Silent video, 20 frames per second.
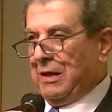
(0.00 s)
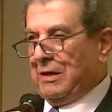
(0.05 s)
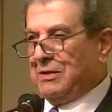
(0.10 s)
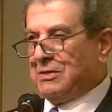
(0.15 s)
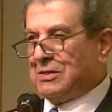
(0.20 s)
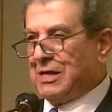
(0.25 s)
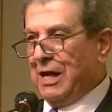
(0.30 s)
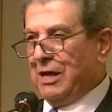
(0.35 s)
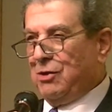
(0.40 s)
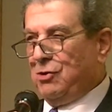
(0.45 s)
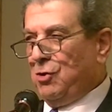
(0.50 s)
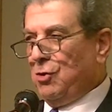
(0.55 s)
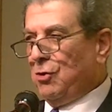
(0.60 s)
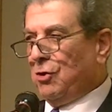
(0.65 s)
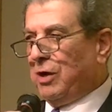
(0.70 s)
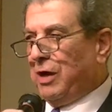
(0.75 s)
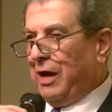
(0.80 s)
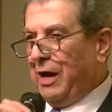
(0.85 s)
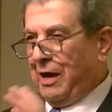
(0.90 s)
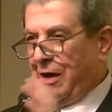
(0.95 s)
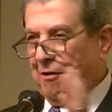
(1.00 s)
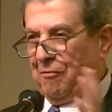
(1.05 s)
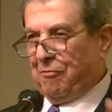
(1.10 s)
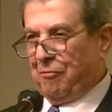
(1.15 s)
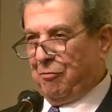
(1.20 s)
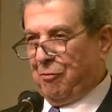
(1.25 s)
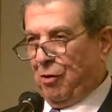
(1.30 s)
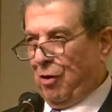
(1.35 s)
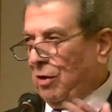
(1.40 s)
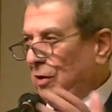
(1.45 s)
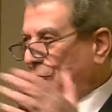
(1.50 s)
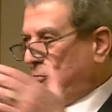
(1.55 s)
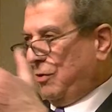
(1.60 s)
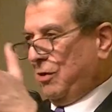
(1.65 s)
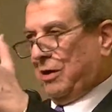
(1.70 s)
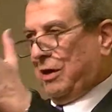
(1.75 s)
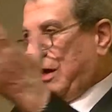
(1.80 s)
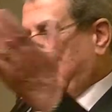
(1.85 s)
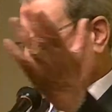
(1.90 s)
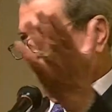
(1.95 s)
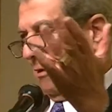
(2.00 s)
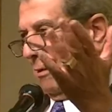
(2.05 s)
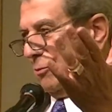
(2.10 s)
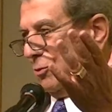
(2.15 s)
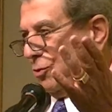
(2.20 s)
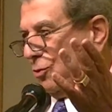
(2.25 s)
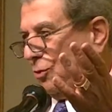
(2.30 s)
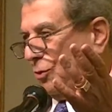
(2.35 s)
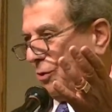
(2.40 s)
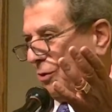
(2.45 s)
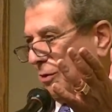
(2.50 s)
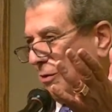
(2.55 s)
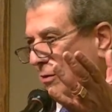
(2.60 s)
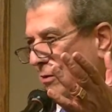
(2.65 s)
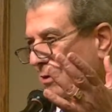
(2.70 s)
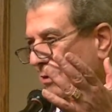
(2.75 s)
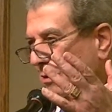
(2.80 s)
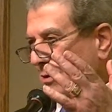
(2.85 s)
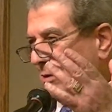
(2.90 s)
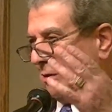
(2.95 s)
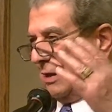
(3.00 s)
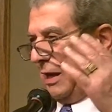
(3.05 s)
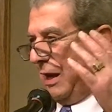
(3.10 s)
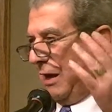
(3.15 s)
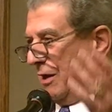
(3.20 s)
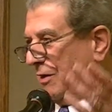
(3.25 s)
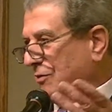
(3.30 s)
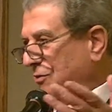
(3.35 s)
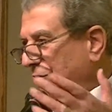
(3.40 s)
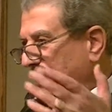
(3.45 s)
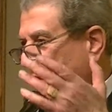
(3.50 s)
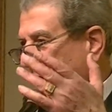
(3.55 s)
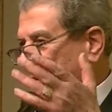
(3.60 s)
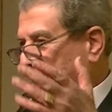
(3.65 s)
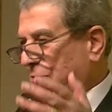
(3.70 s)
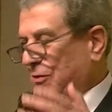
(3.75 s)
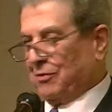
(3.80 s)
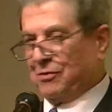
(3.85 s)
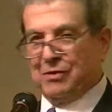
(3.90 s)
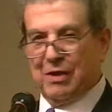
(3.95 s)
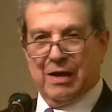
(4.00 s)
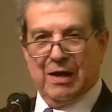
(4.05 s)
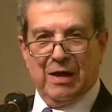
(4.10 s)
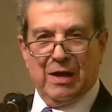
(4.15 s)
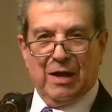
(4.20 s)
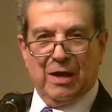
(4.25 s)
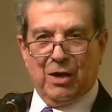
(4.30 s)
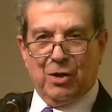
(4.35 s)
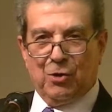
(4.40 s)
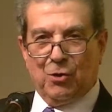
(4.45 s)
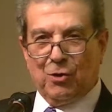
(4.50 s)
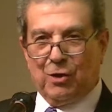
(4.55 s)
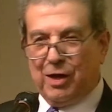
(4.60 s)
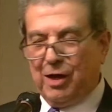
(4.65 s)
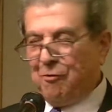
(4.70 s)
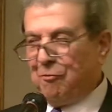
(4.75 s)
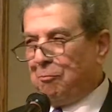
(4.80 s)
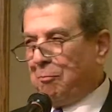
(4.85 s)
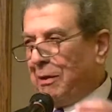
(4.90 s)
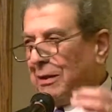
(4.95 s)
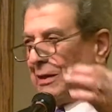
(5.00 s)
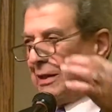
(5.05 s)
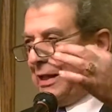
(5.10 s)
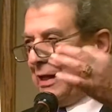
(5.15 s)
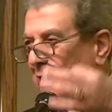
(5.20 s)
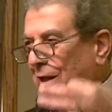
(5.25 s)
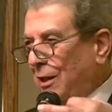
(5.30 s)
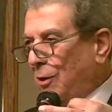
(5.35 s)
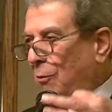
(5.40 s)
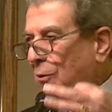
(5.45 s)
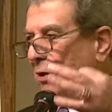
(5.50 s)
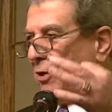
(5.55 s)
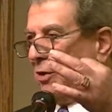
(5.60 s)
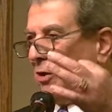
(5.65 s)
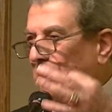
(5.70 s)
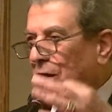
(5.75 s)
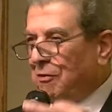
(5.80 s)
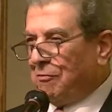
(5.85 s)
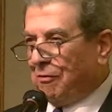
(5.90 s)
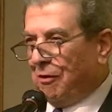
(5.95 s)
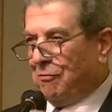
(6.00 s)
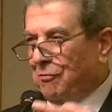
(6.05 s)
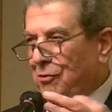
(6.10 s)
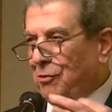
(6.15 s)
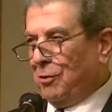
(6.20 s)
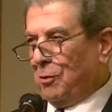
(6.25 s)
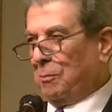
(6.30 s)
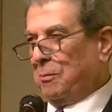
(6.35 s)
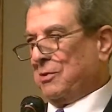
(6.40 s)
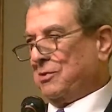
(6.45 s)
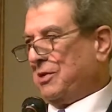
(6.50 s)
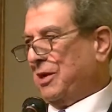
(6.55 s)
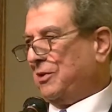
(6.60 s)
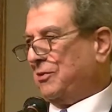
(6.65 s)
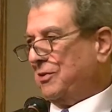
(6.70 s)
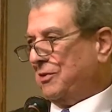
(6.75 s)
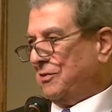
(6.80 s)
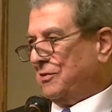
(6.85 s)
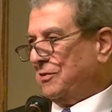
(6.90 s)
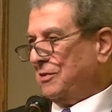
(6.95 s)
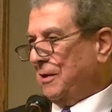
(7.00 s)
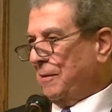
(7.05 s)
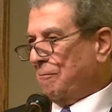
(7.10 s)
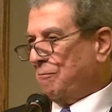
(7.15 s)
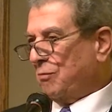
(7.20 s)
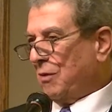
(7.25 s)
He said, you give, all of you give, I'm sure, talents and efforts. You give but little when you give of your possessions.